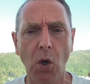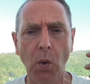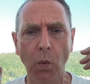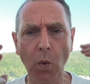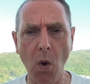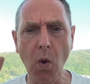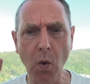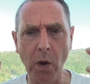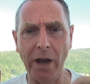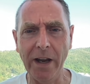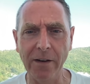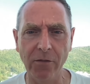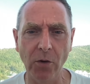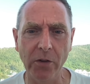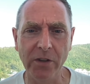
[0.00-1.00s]
Woo! Hey
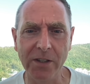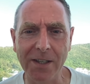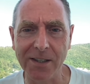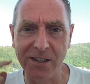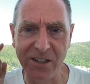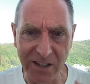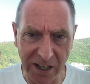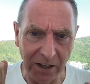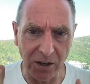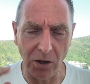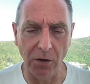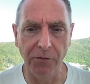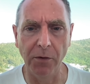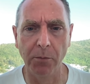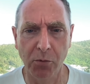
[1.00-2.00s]
everyone, this is
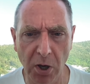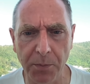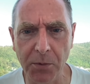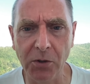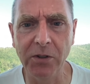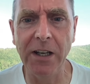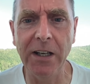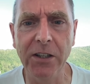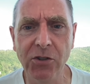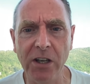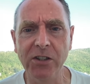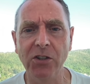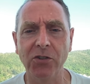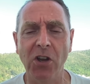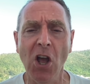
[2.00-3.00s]
Daryl from Crypto Daily
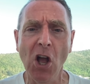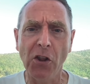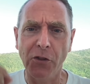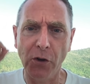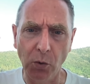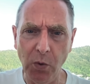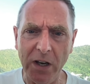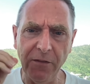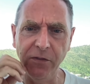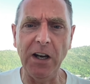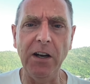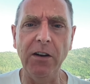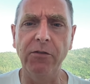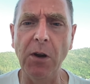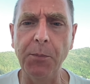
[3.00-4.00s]
Traders, the Ric
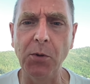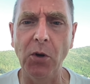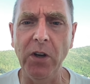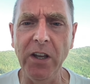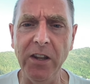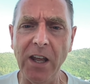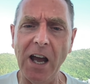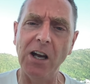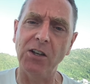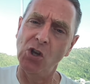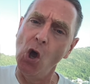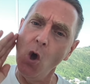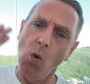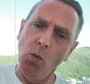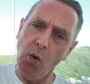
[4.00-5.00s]
Flair of crypto in the house.
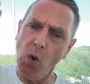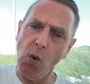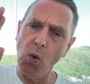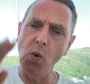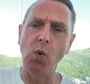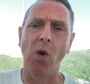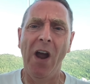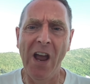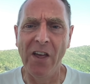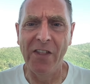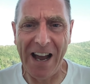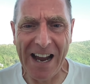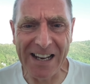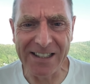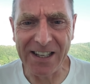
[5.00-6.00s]
Woo! The
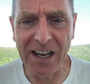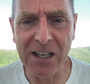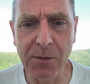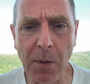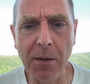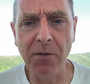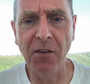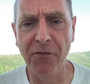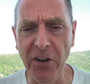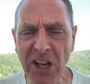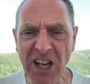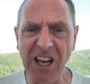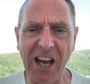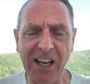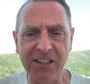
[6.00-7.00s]
ice, baby, the
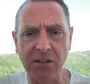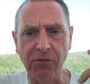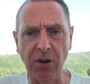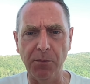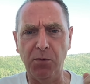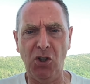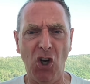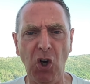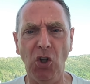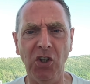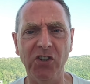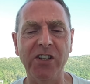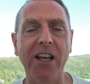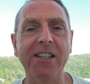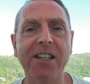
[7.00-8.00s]
vanilla ice of crypto,
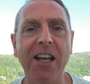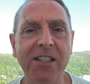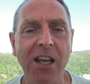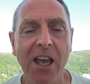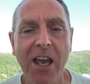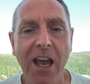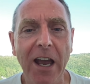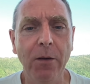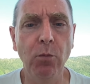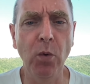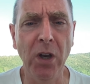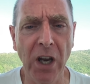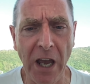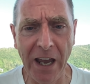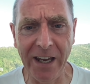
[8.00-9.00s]
cola's ice, guys.
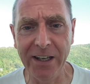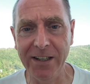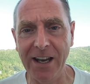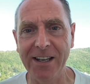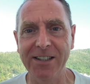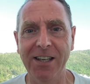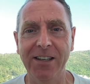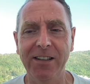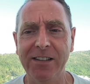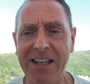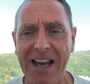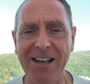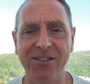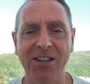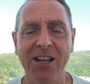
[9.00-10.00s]
And hey, guys,
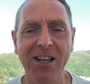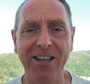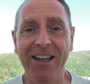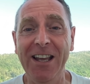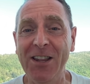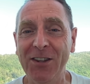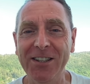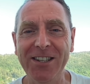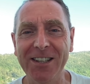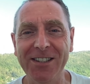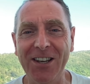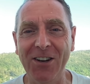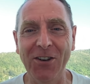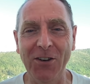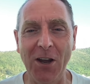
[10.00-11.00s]
gals, this is
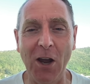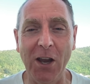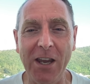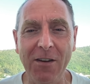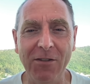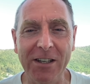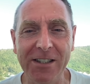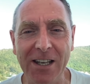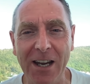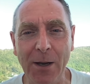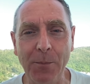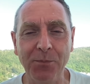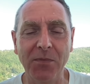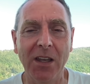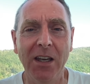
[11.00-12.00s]
our evening
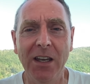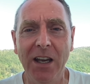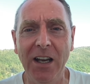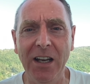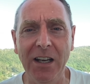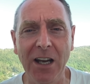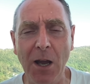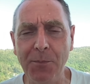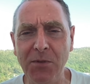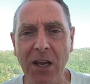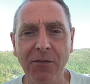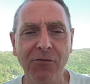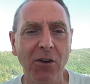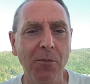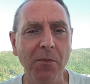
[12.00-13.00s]
time
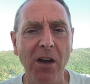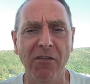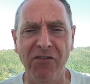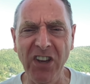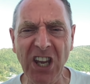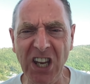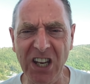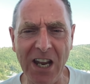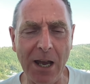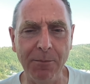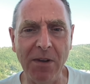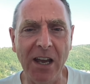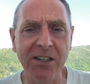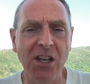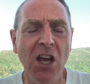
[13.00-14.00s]
update from Vietnam,
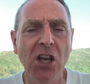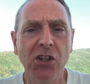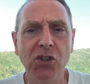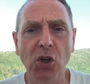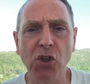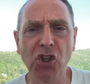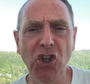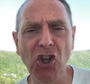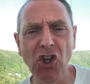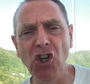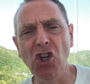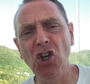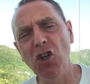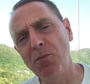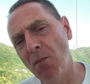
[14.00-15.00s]
guys. So
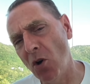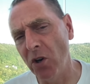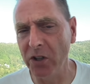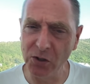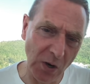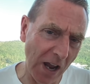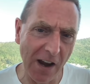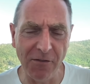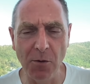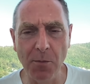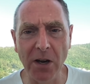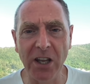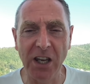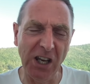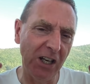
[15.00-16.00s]
good morning to
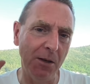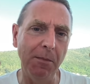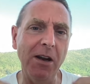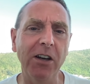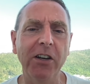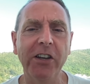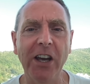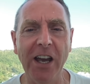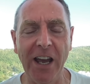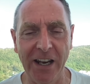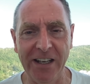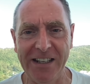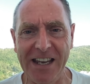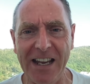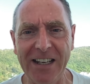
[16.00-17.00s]
everybody in America
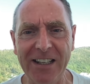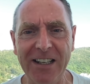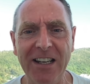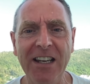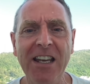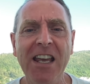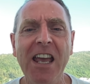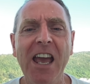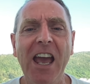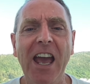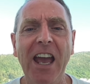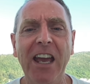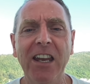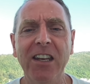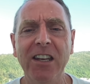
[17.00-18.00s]
and Canada
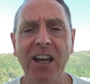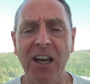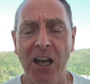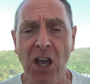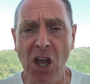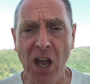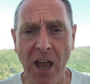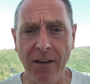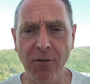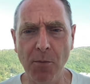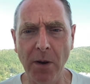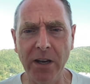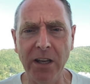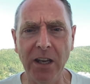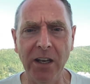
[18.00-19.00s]
and
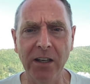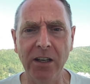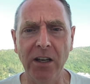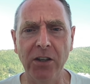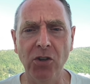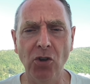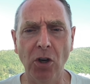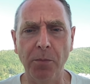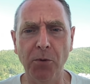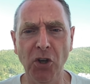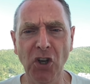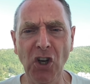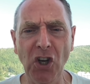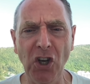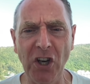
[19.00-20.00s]
everybody in Europe.
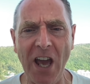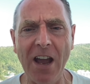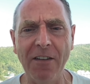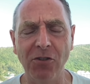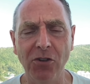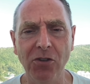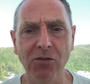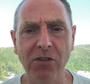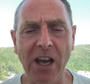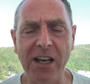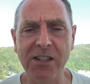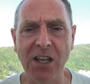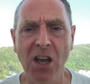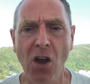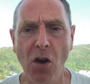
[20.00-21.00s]
Good afternoon,
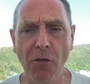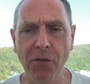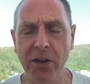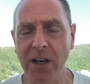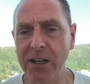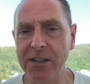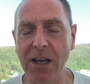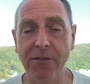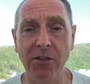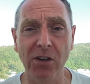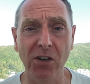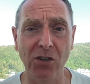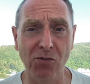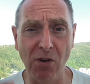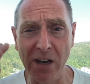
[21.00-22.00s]
guys. Hopefully you guys are having
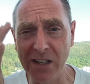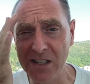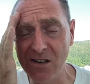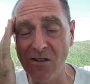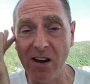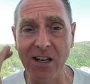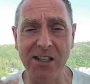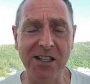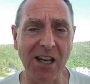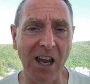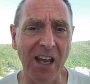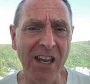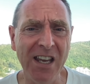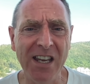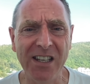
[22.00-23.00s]
a great
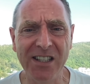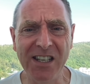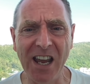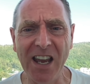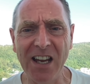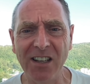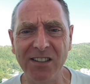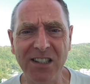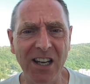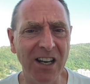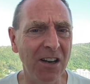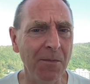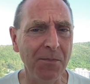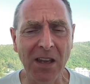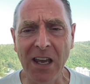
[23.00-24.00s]
day out
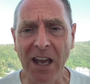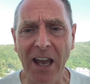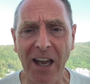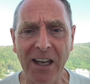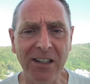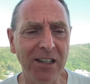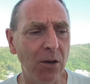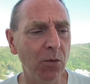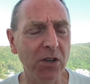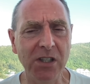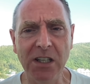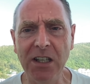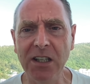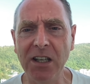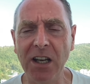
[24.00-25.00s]
there. And we're
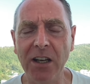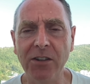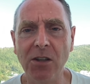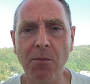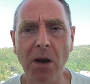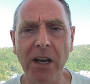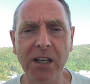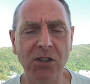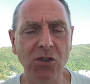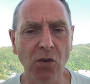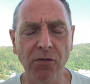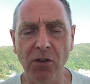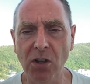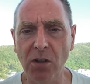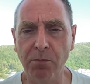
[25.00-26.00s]
seeing the markets
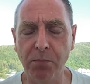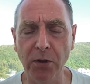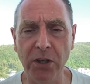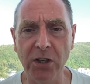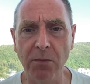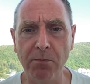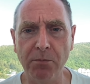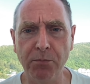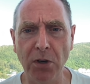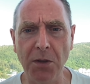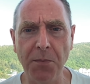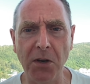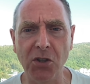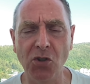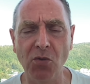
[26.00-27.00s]
overall pretty
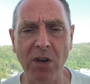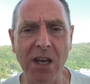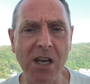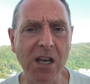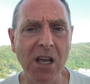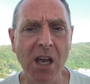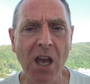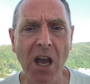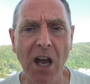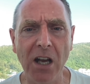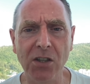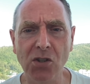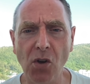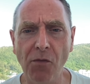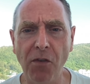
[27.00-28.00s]
much green
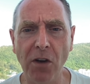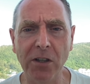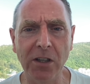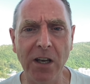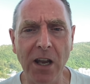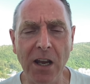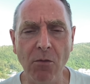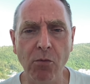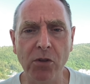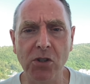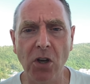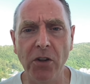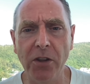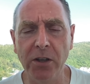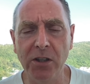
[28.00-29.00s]
so far today. We
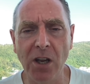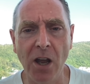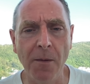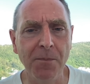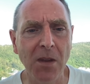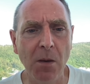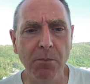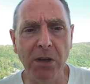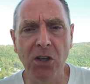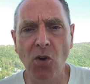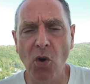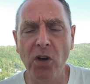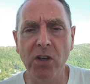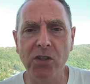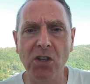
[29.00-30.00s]
saw that
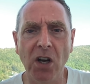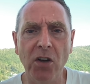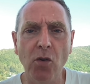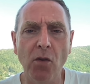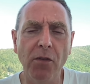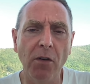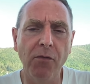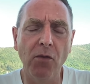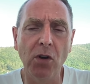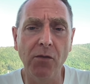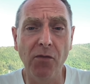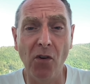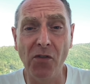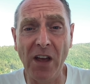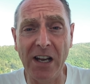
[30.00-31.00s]
Bitcoin has gone over
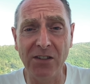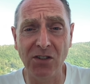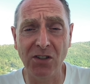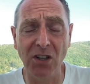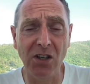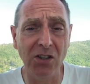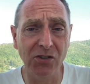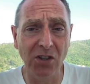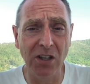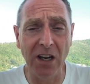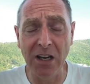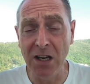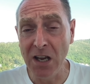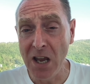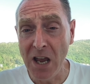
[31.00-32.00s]
$44,000
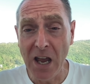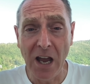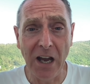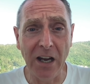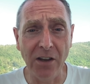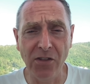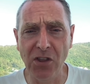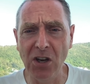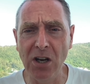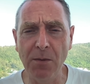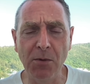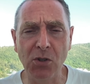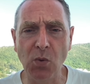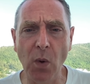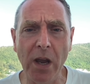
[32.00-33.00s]
today. Ethereum
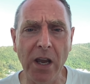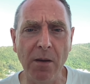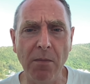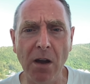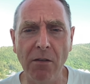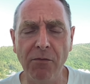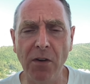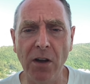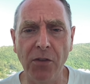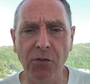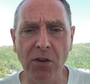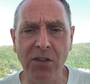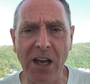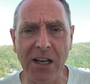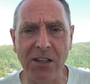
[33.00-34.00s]
is way above
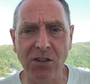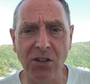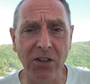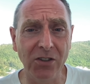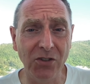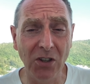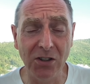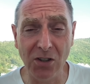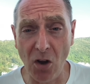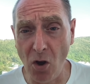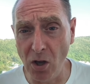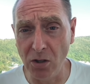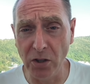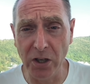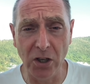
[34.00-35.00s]
$3,000. So it's
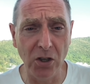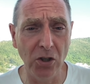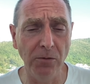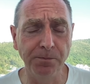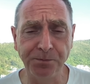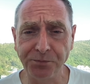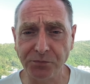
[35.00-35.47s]
all looking good.